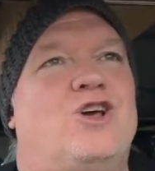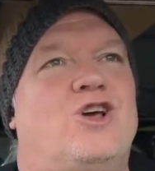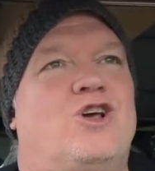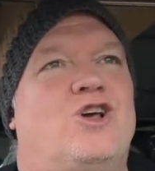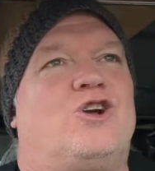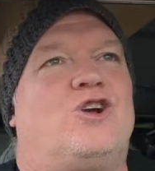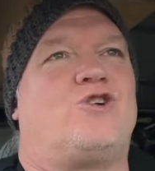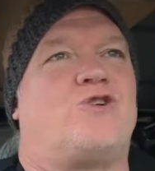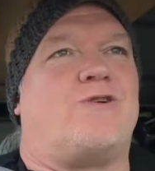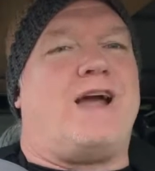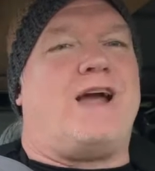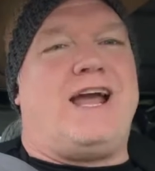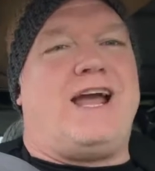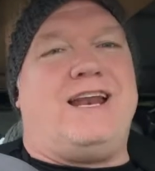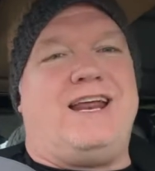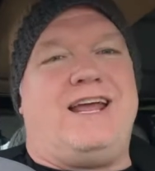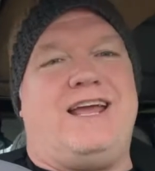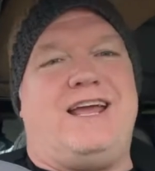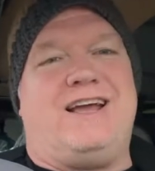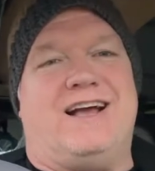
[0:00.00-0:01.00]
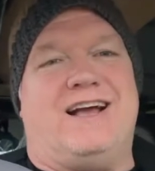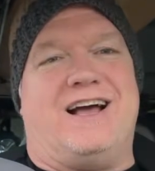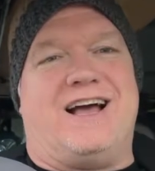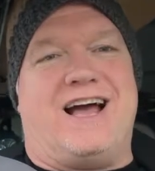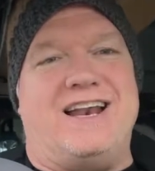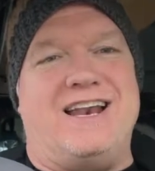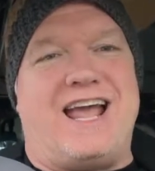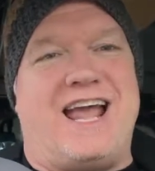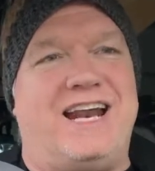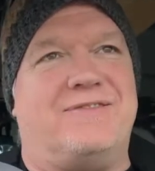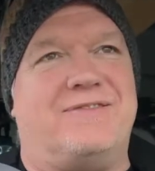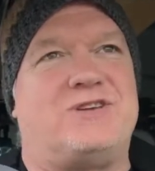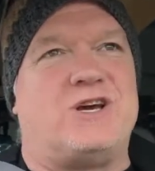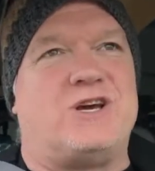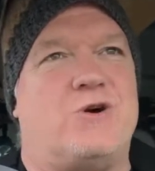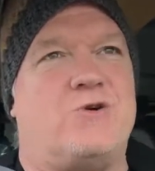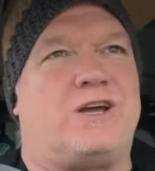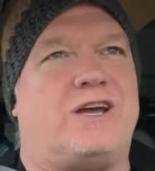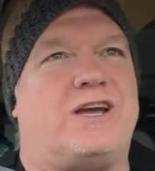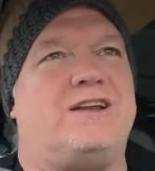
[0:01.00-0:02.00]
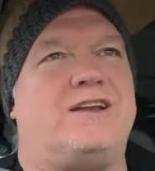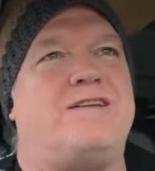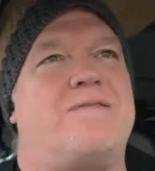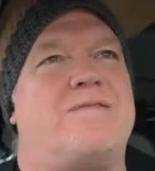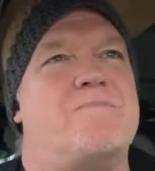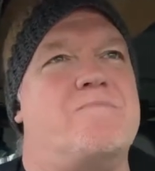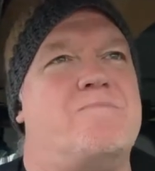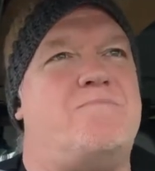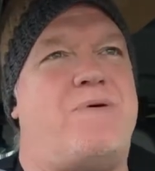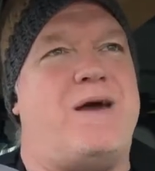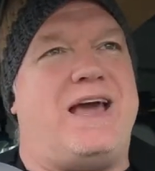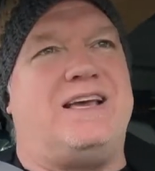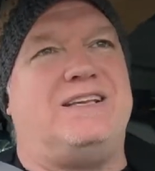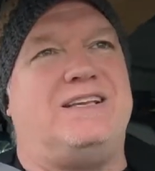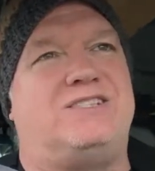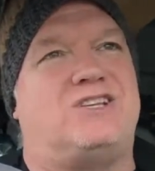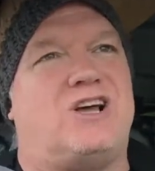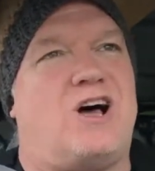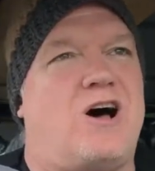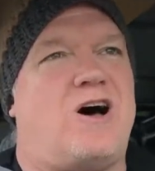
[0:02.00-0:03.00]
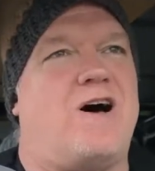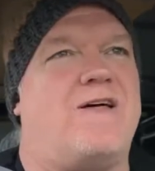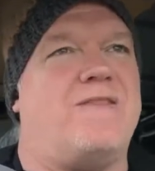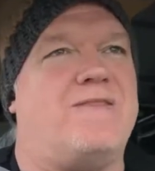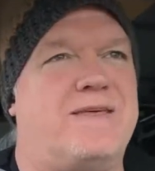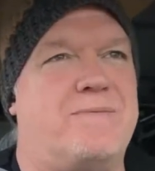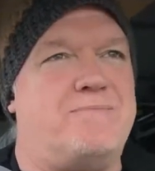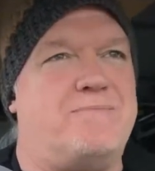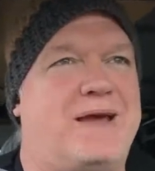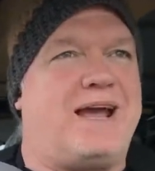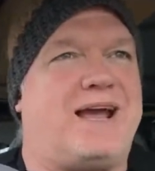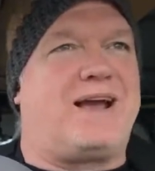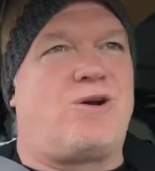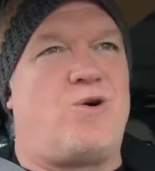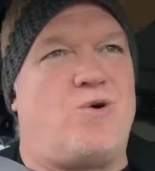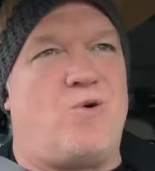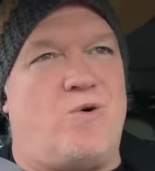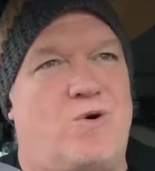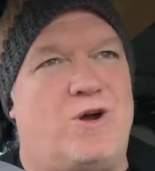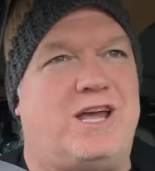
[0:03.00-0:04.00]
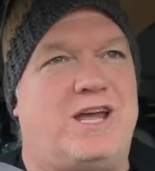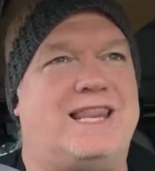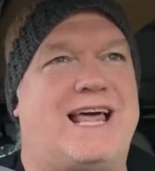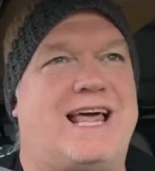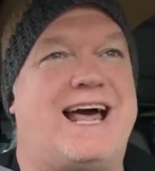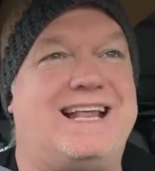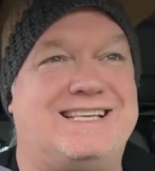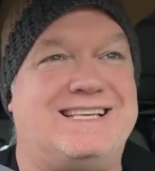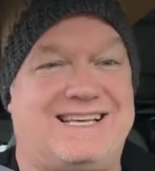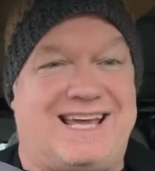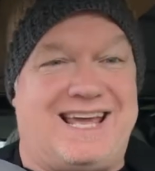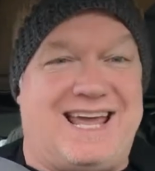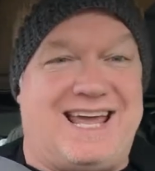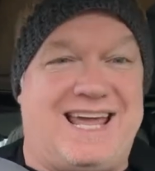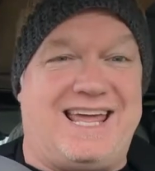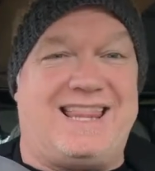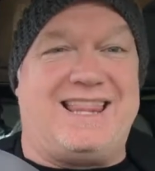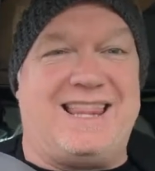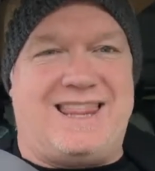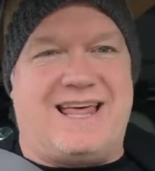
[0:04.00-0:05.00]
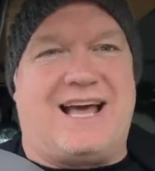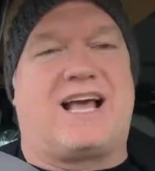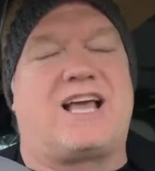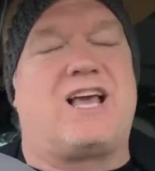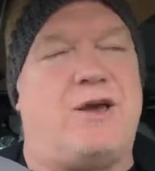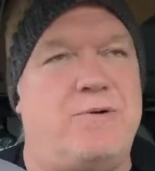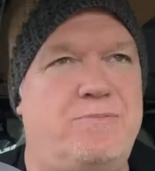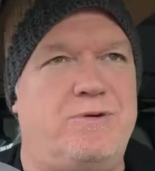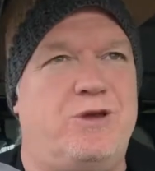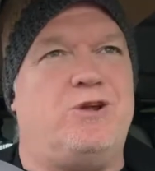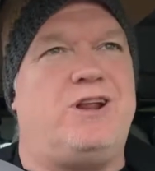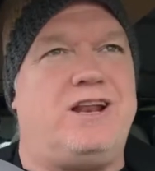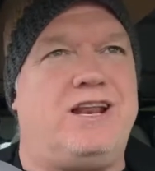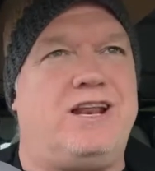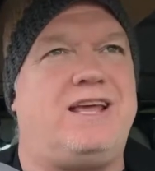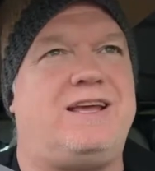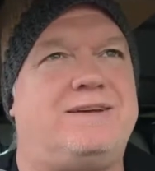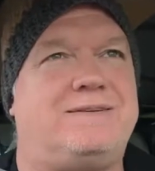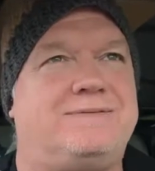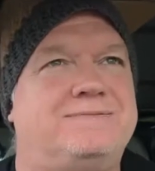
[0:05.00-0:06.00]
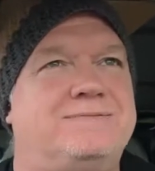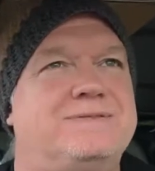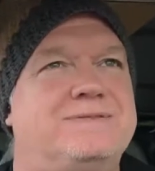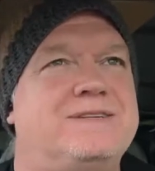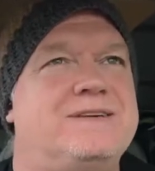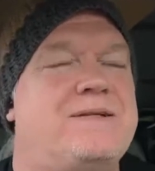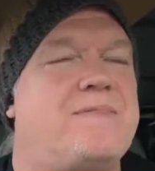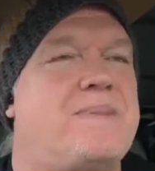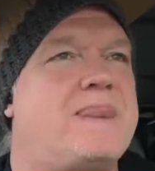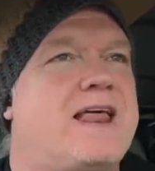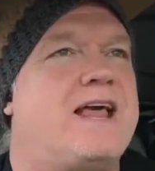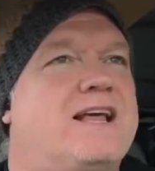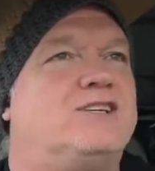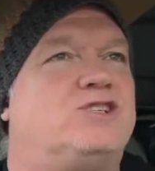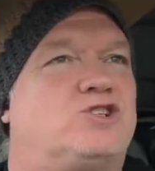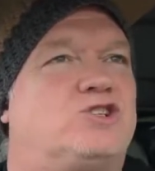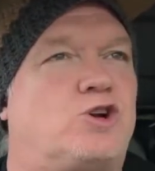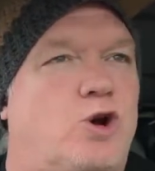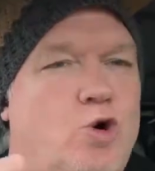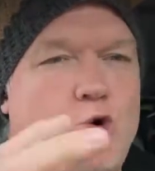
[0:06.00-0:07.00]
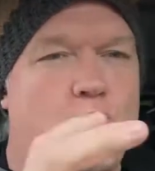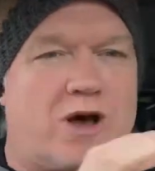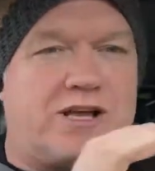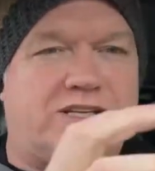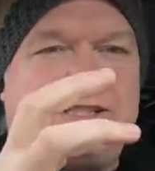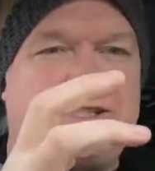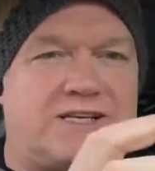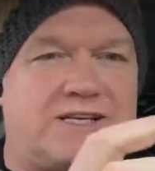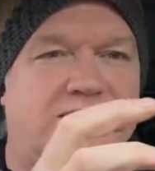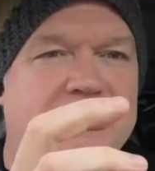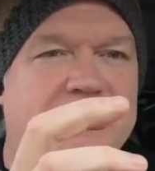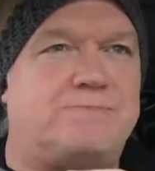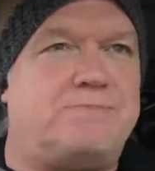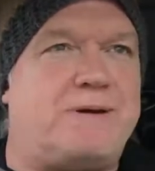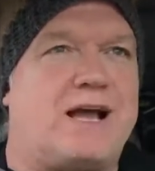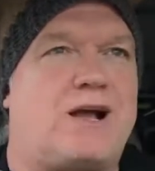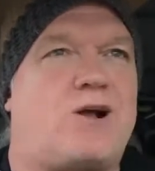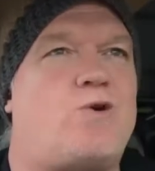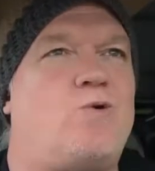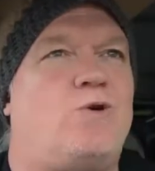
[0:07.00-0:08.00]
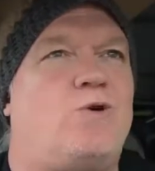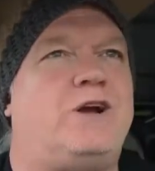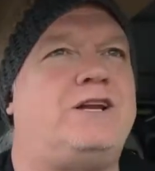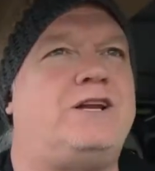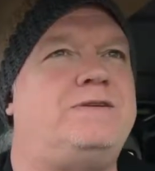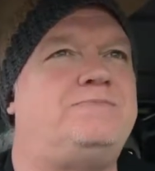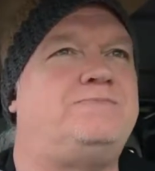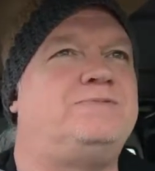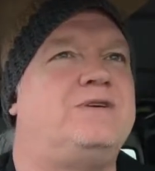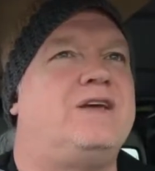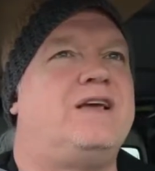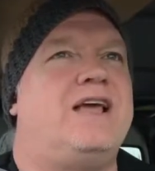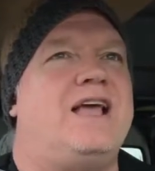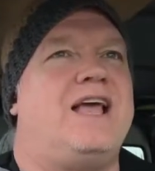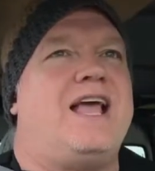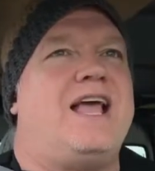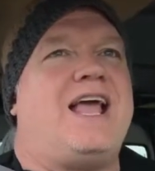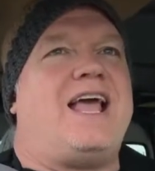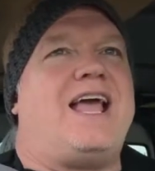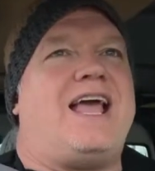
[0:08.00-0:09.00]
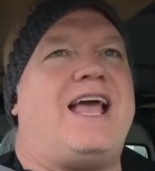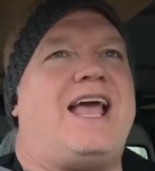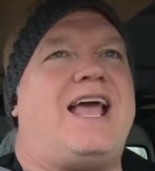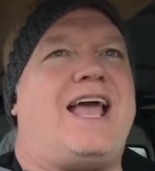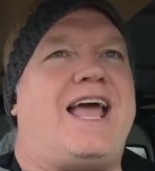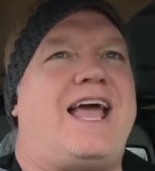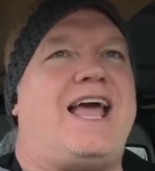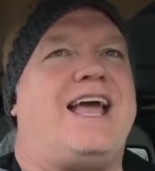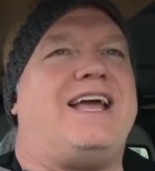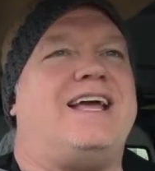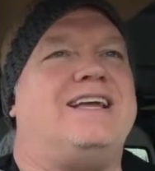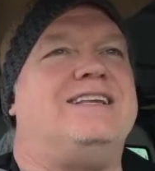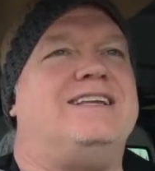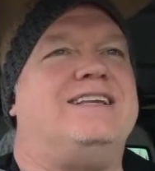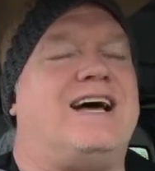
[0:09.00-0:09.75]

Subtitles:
creating a native token based on the Bitcoin that is in the community, sequestering this Bitcoin, and